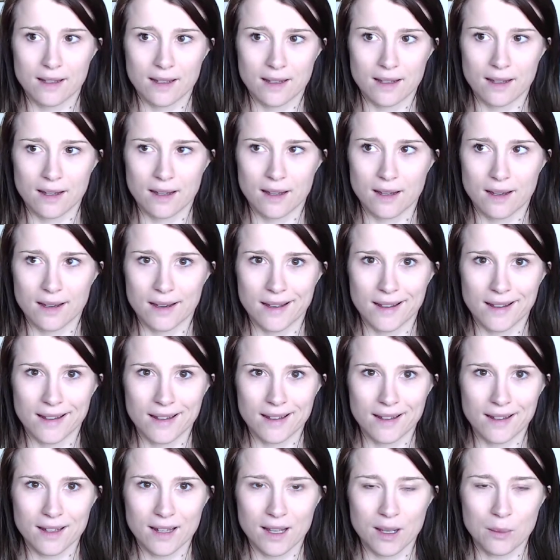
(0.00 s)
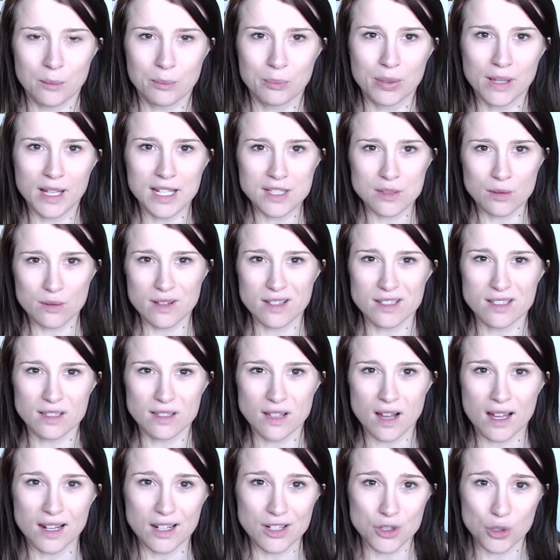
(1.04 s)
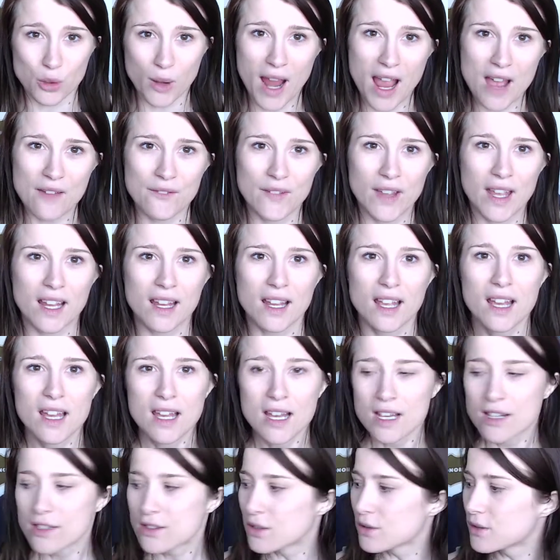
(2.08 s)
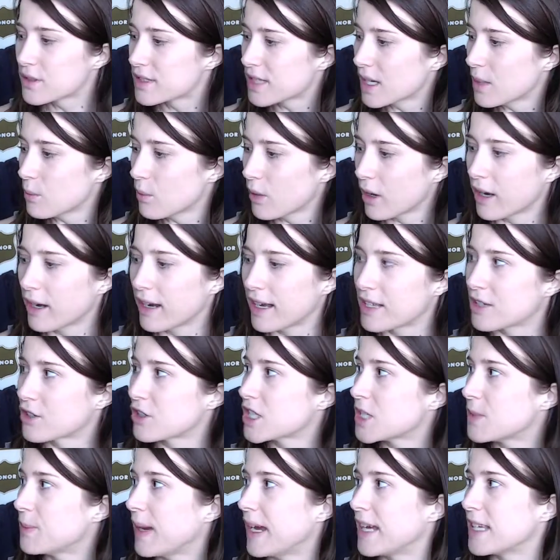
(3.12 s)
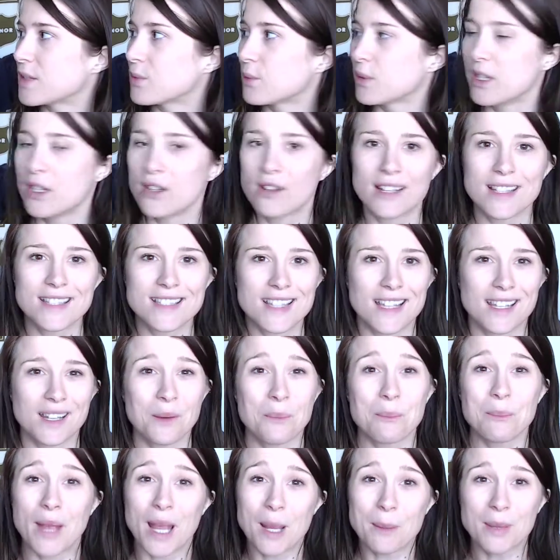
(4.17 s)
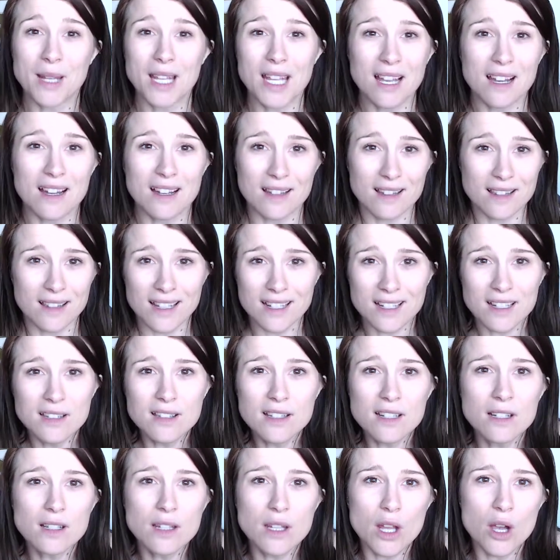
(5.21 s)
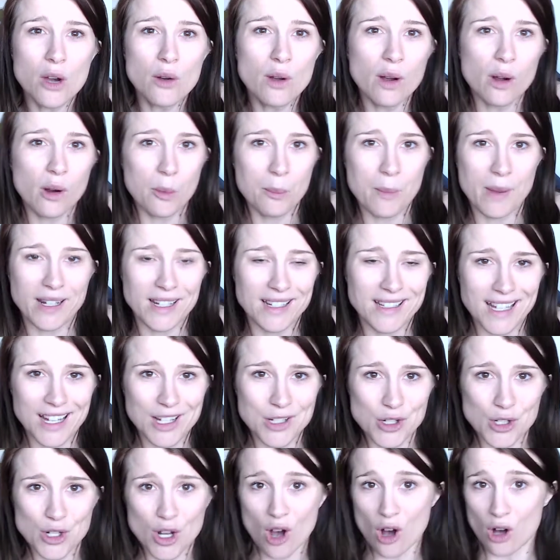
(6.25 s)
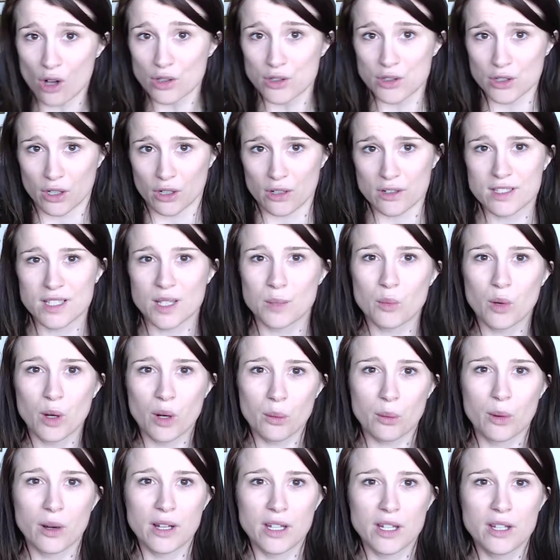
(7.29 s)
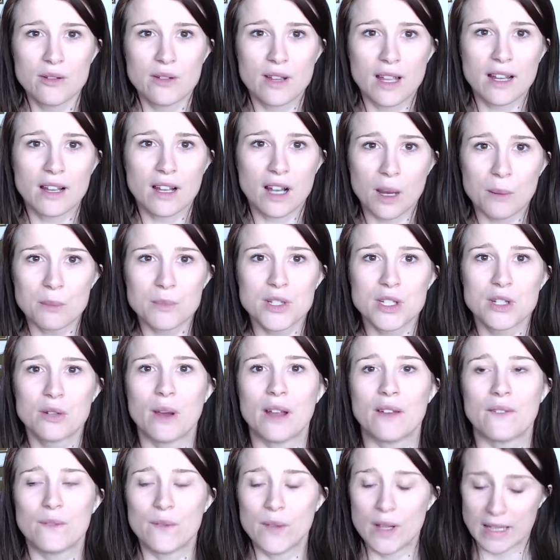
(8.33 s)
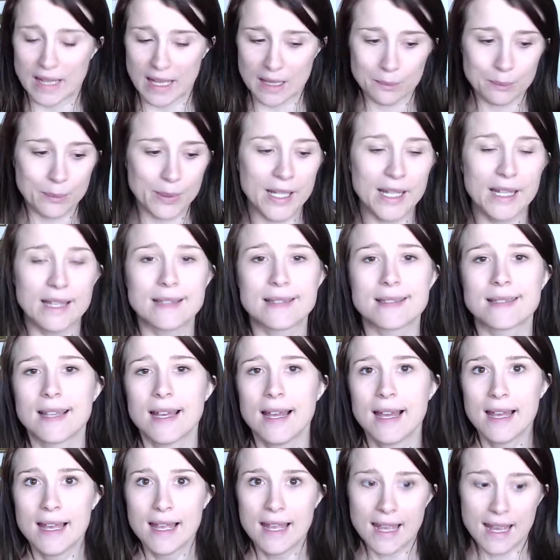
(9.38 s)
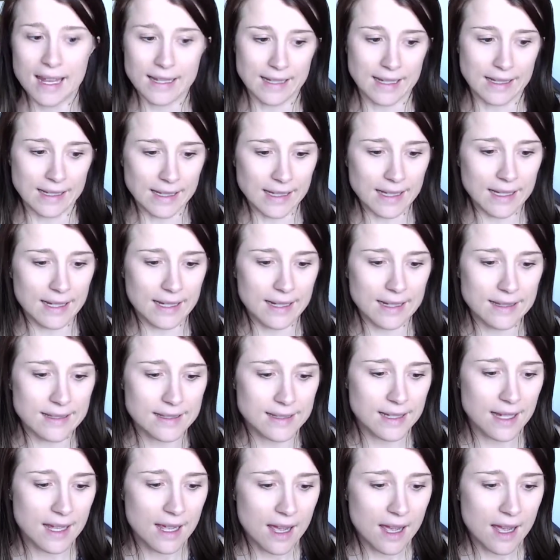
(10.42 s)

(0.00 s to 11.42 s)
a place where there's a lot of traffic. So somewhere in your space where you can set up maybe like a little yoga or meditation altar, somewhere where you can come to and feel at peace and at ease.